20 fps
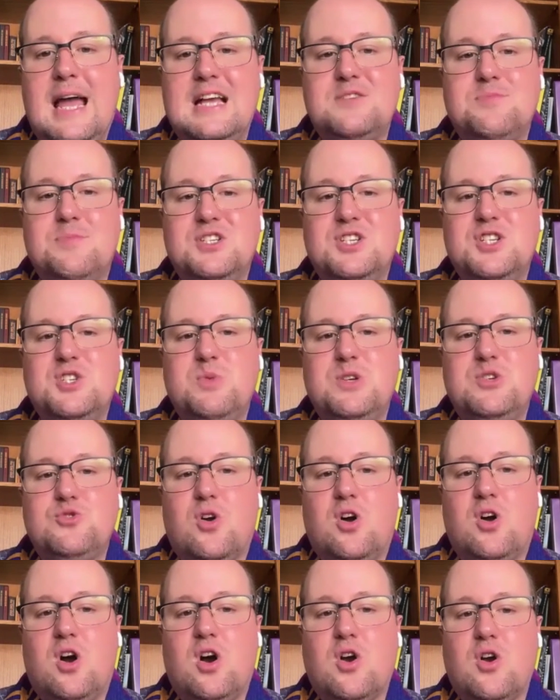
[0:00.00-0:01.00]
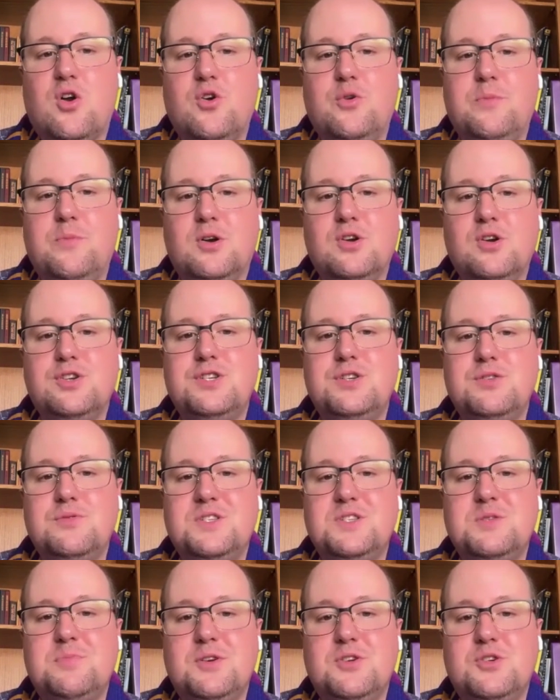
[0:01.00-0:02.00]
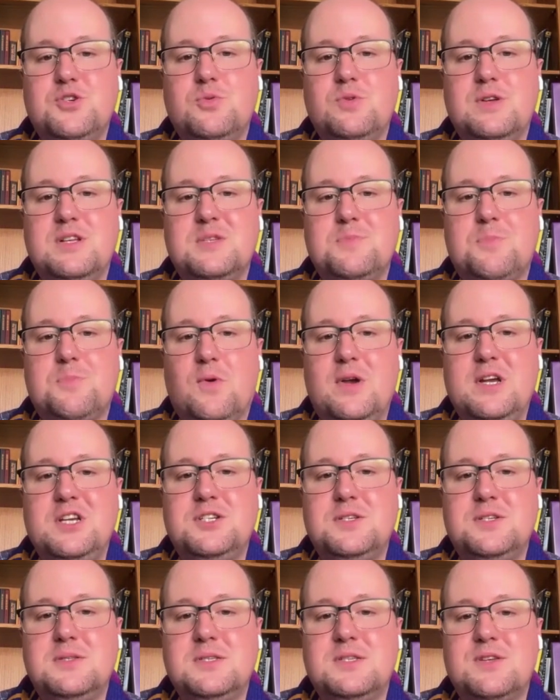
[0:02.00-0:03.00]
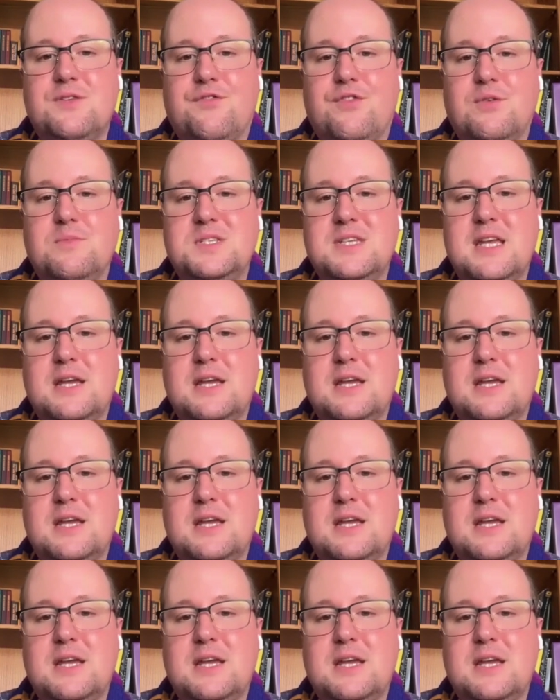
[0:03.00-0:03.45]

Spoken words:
As much as we draw our own personal spiritual inspirations from